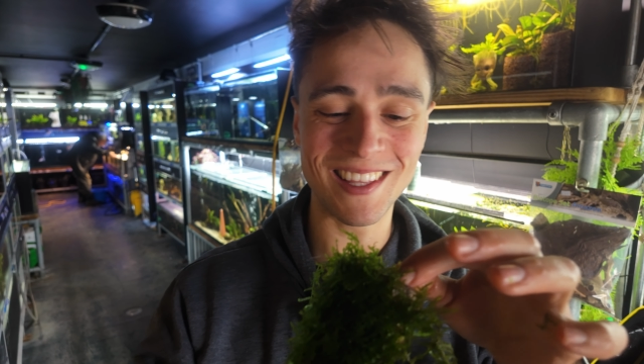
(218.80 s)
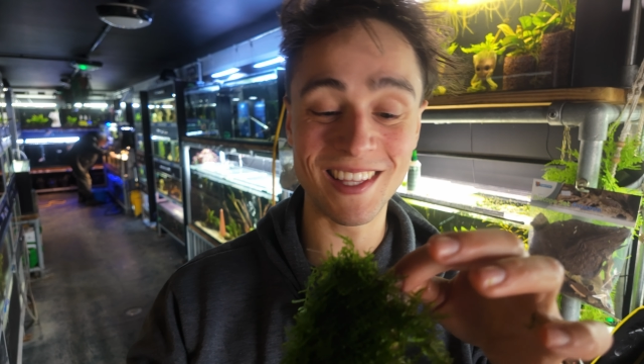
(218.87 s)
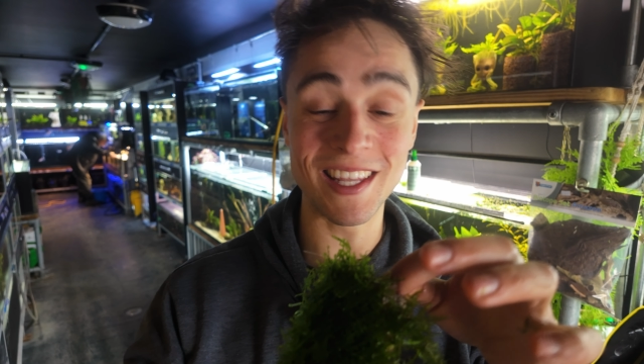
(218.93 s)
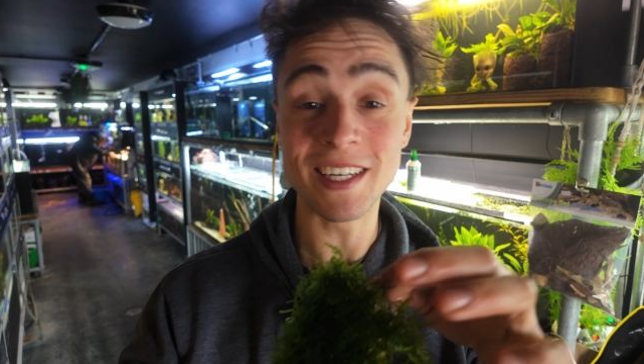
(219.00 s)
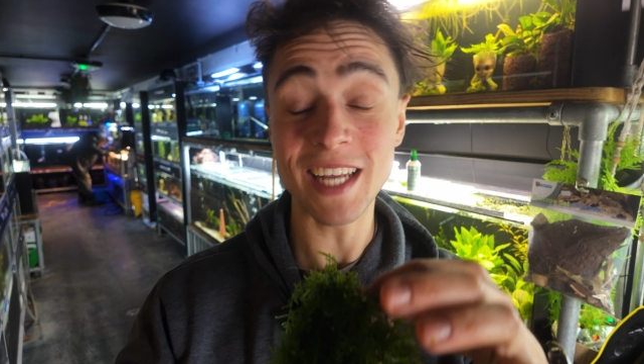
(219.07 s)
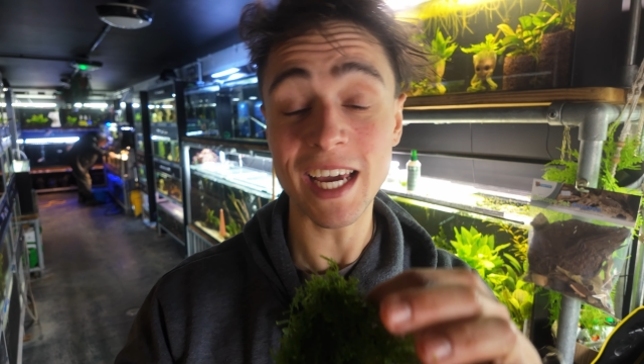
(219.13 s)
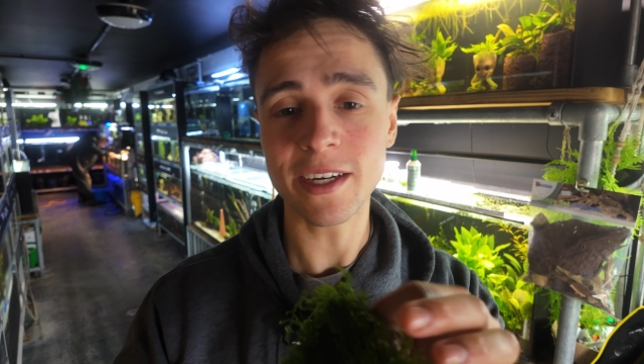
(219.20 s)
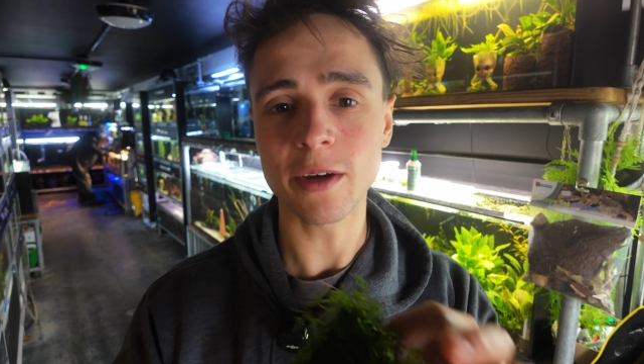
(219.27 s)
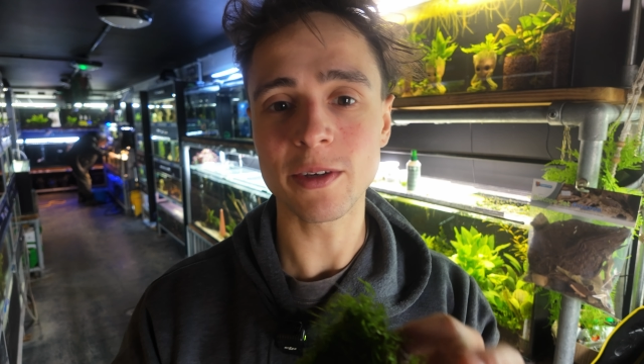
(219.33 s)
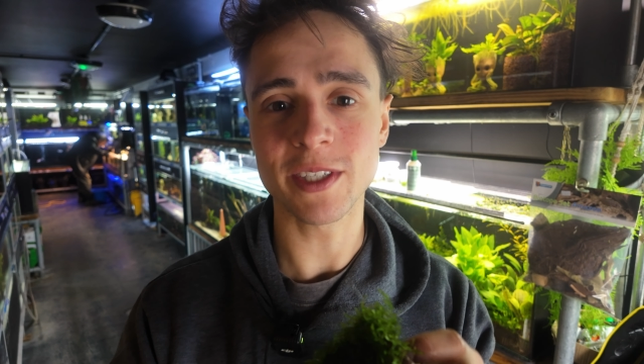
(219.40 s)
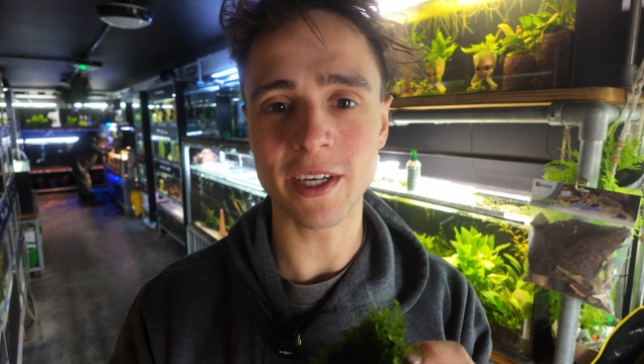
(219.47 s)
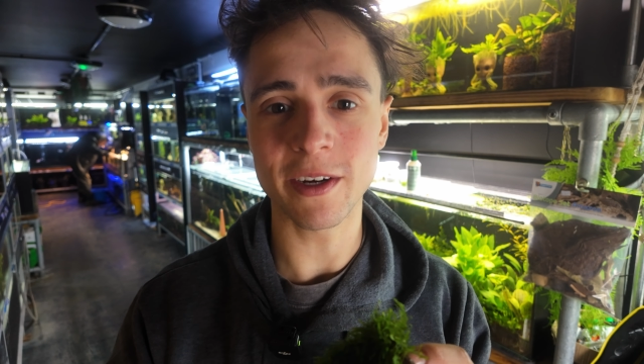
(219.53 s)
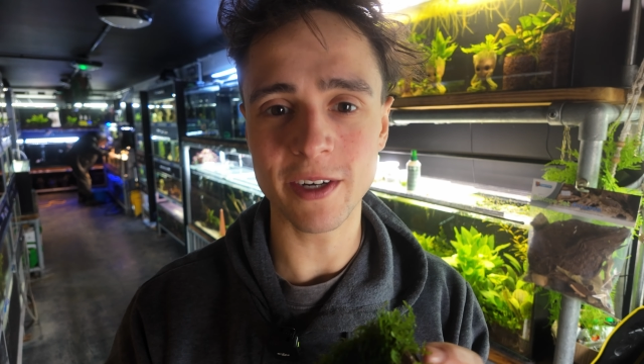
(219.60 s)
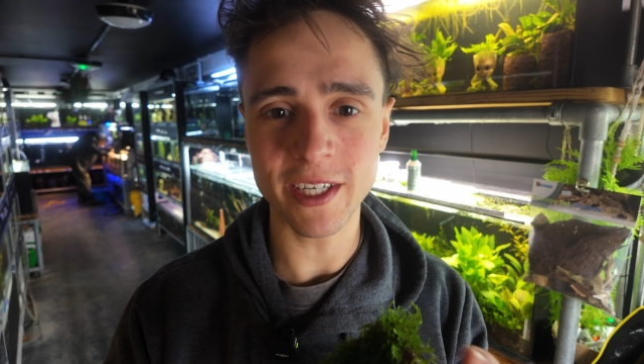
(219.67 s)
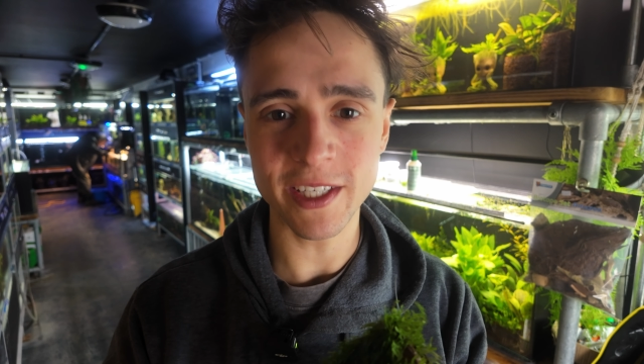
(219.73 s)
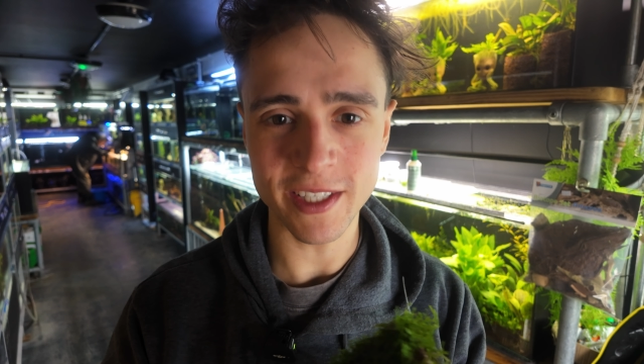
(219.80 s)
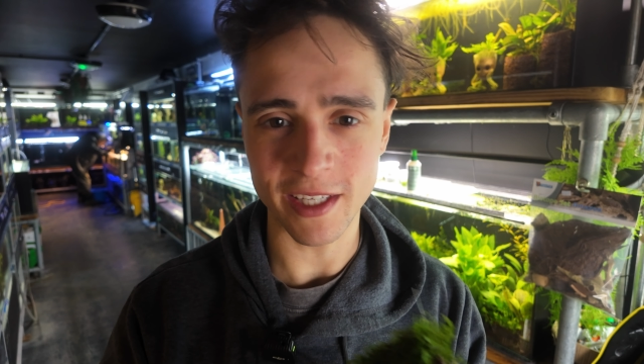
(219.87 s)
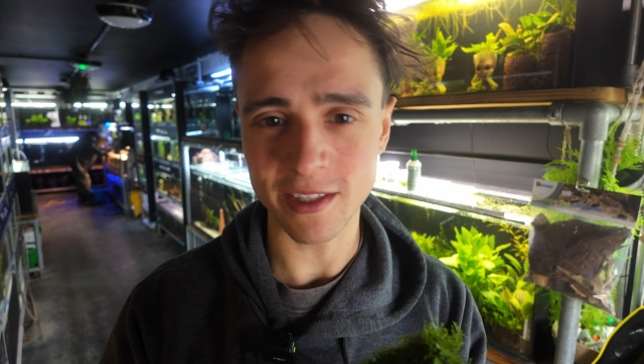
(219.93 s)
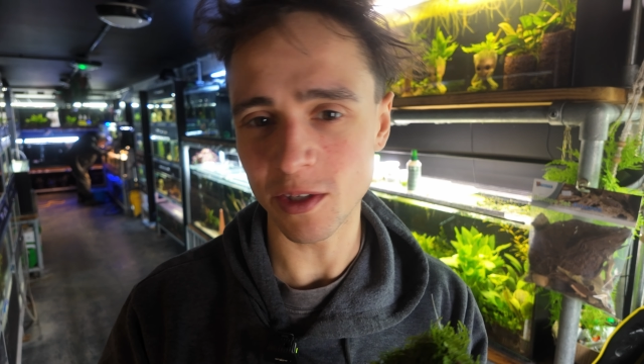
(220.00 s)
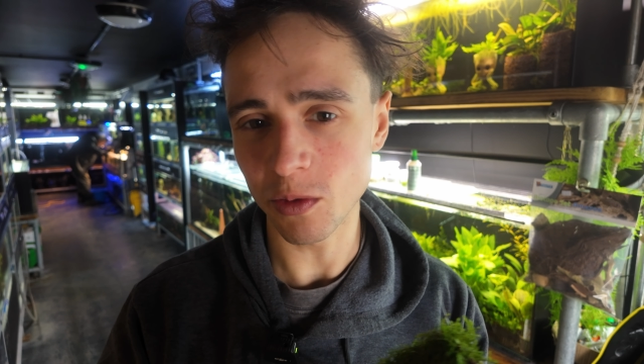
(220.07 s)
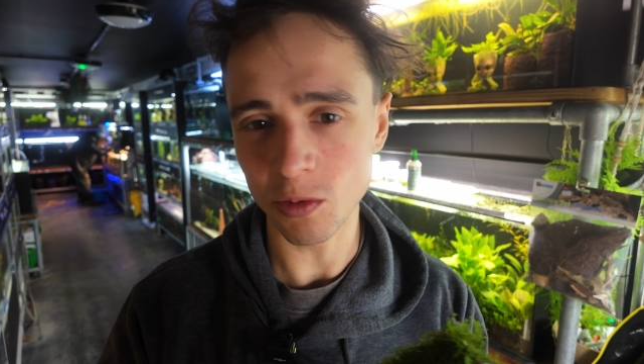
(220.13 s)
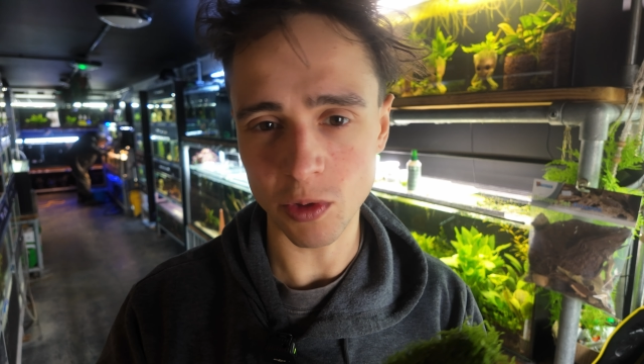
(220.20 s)
the Deco series,
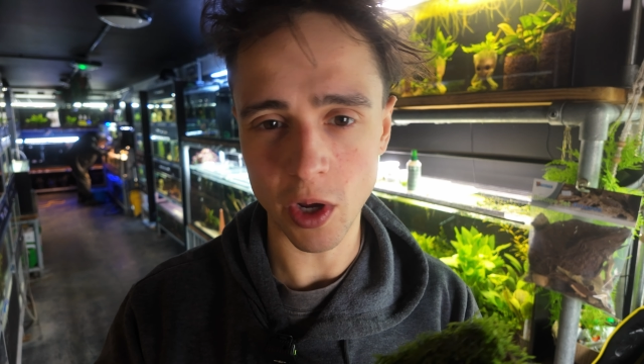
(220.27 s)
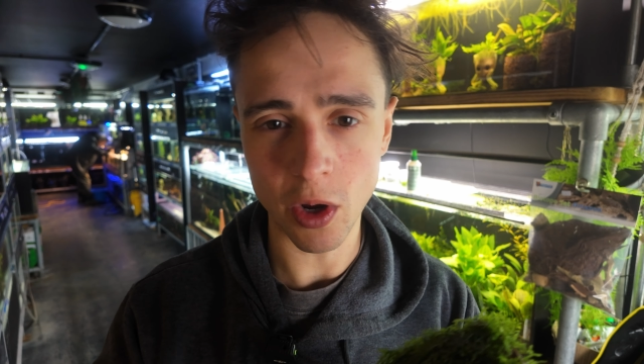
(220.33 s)
as you all